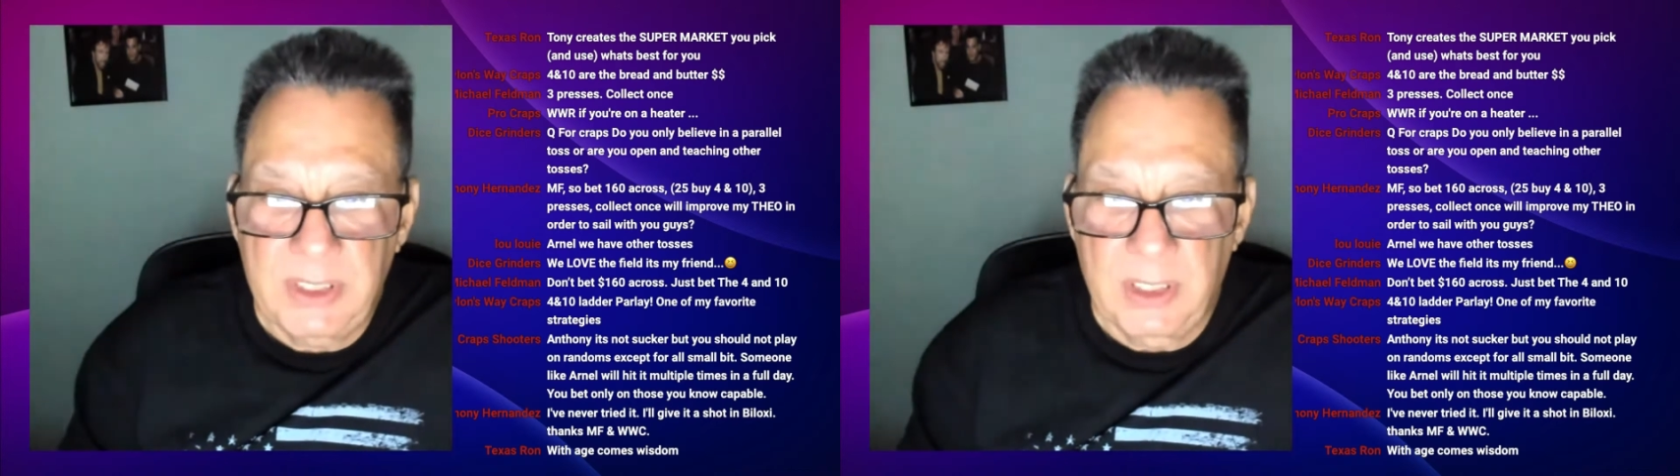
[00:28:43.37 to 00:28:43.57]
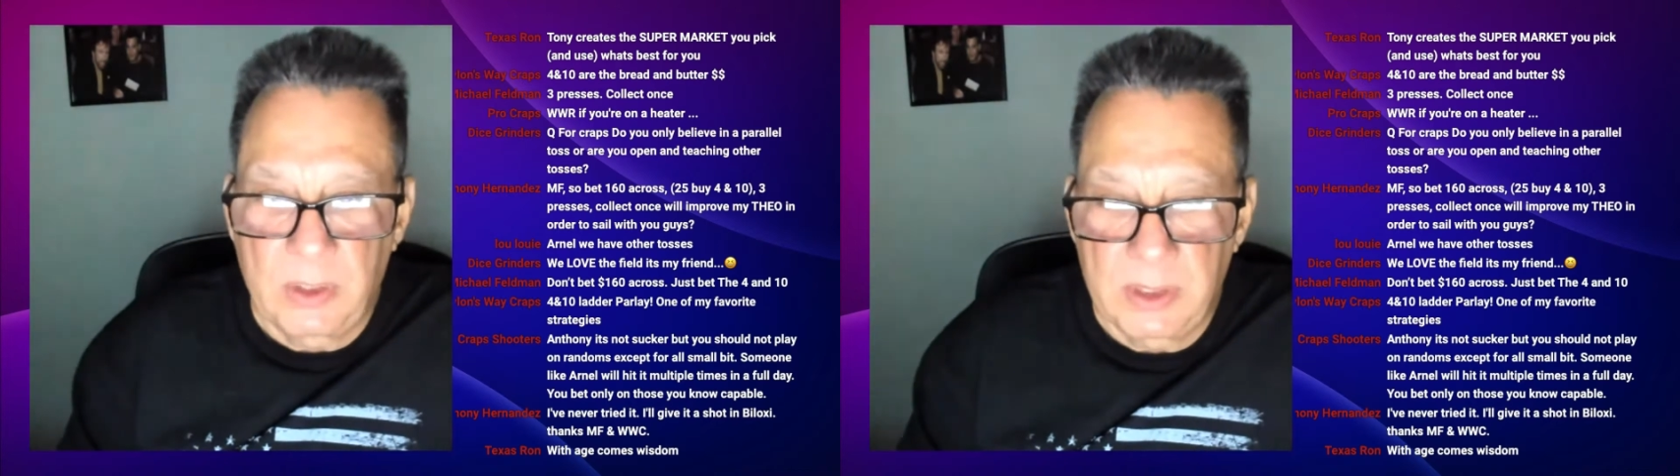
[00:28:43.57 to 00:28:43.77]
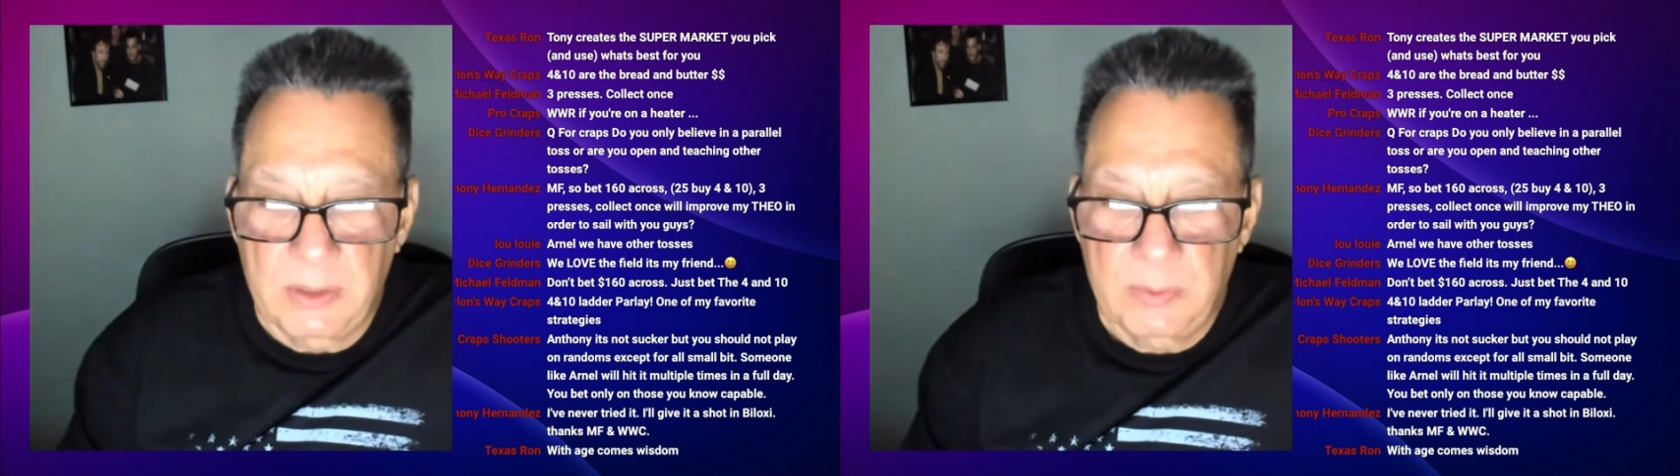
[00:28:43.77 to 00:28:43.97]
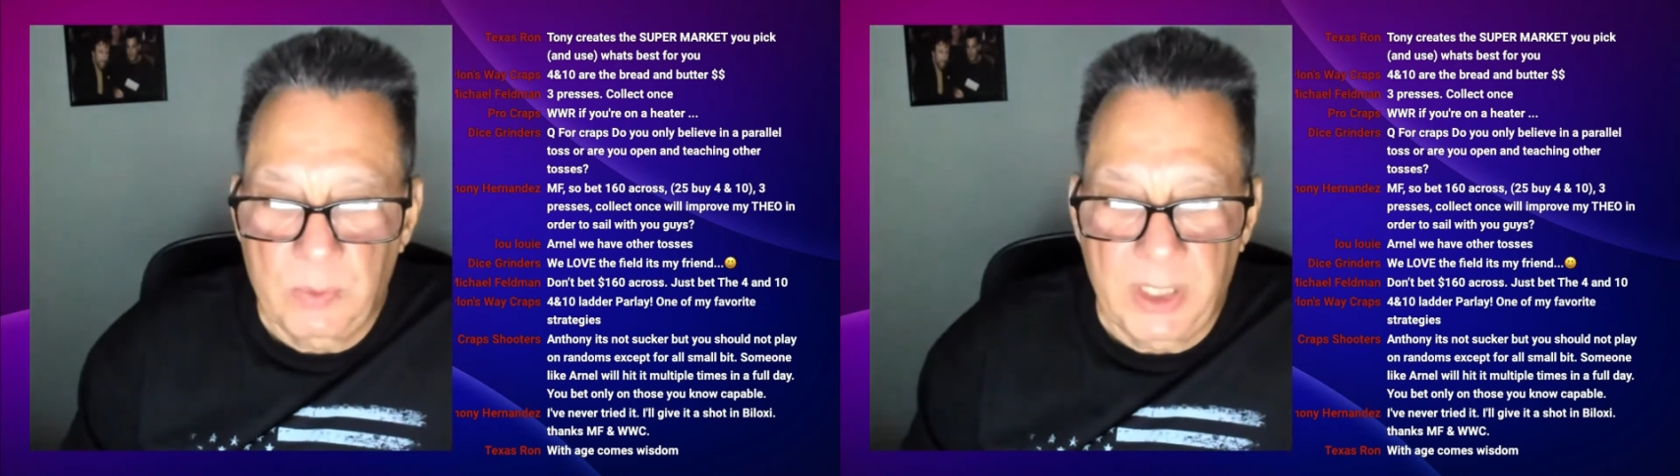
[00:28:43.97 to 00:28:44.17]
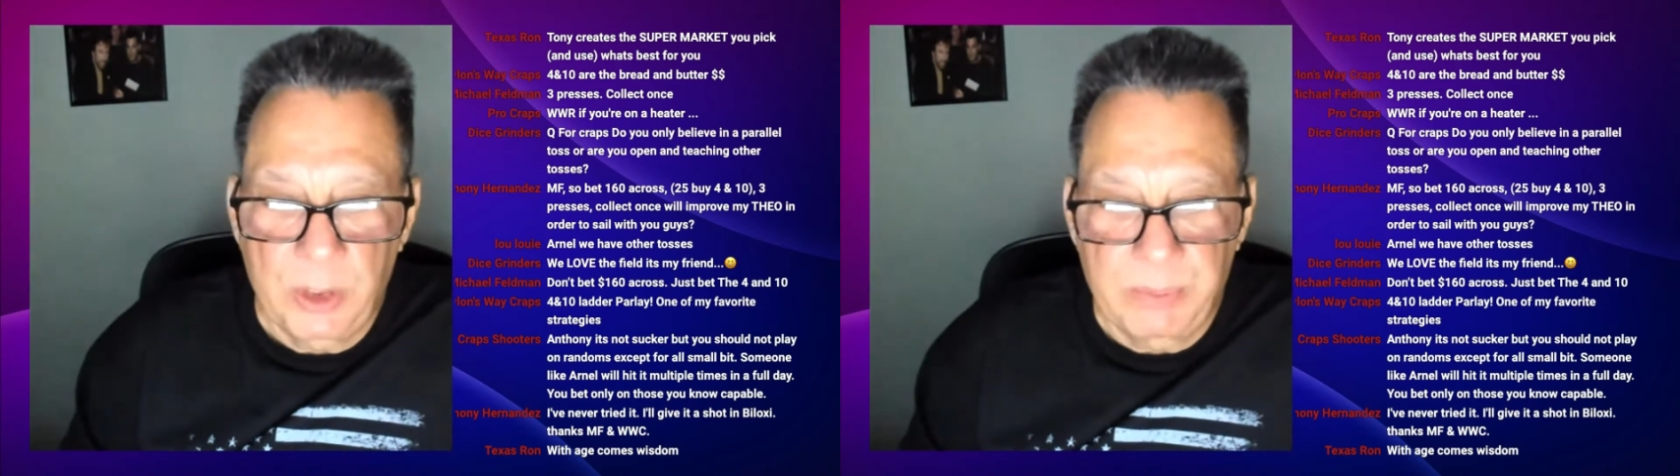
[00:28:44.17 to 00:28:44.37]

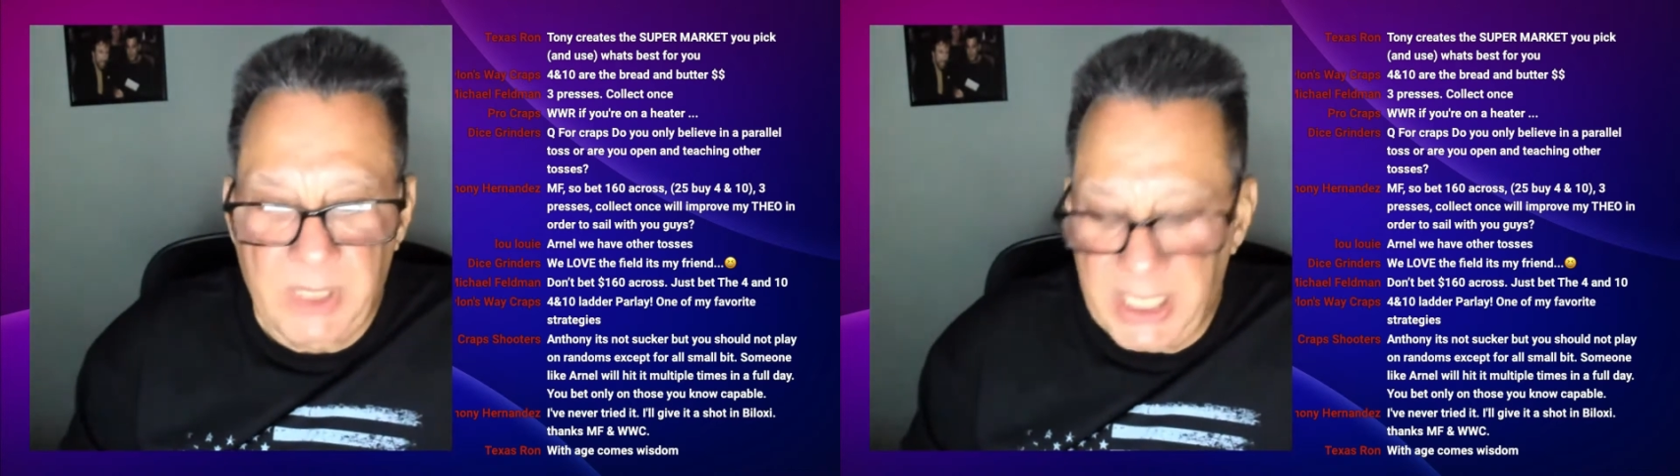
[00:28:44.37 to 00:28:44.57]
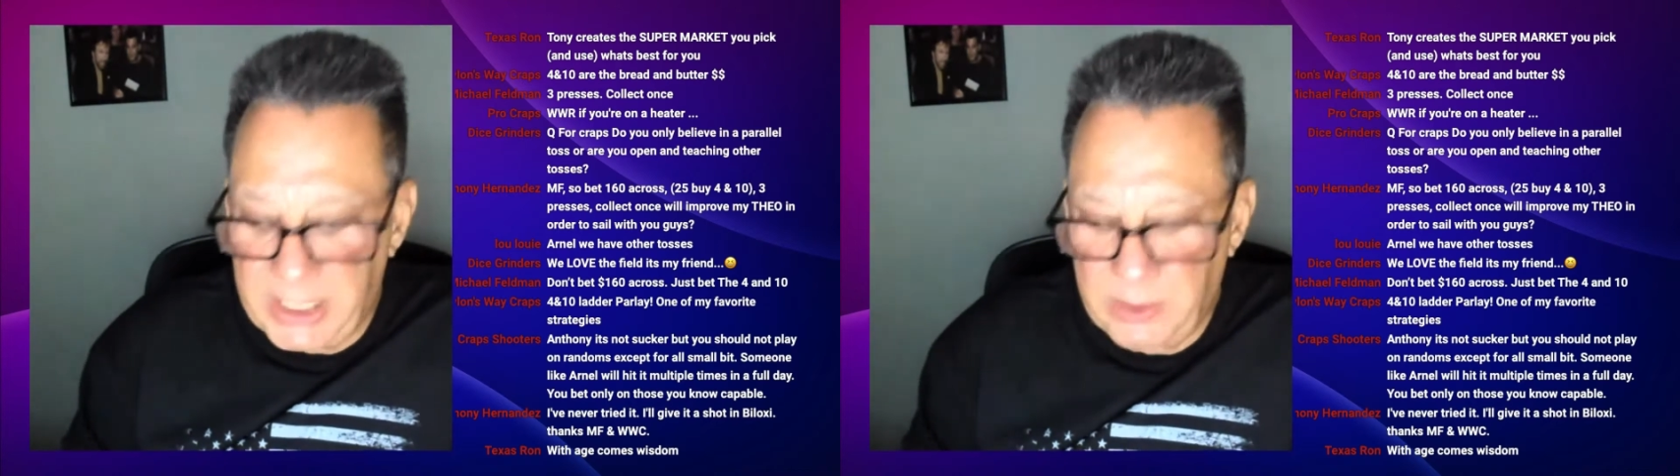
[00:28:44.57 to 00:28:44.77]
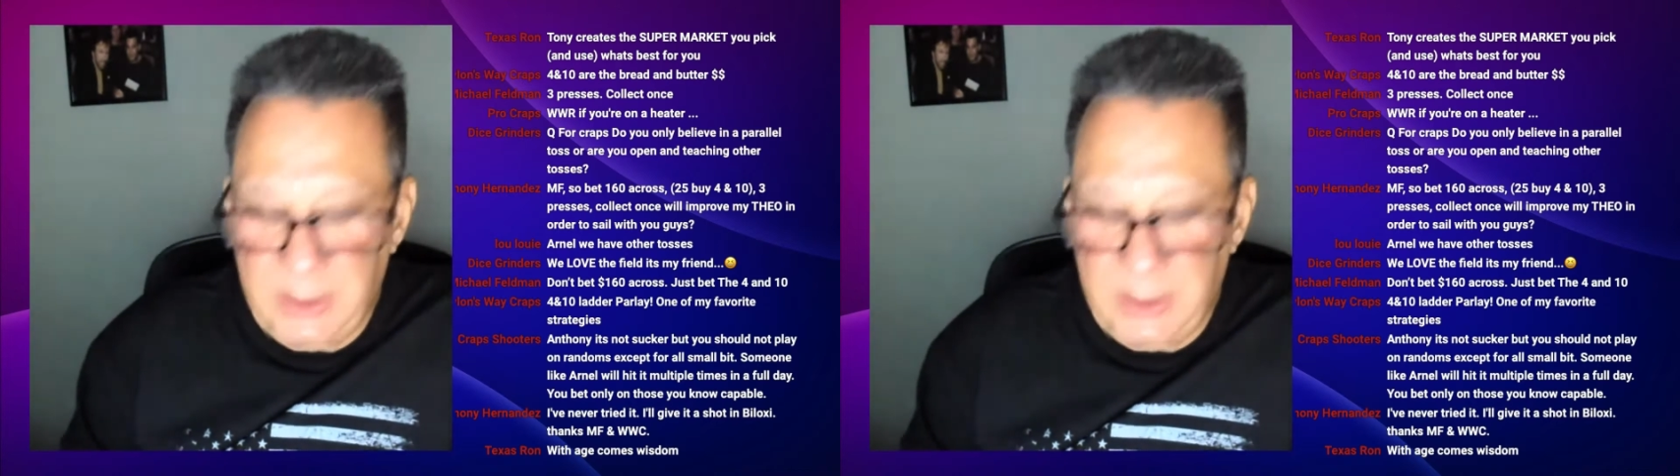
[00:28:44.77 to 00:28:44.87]
while you're playing,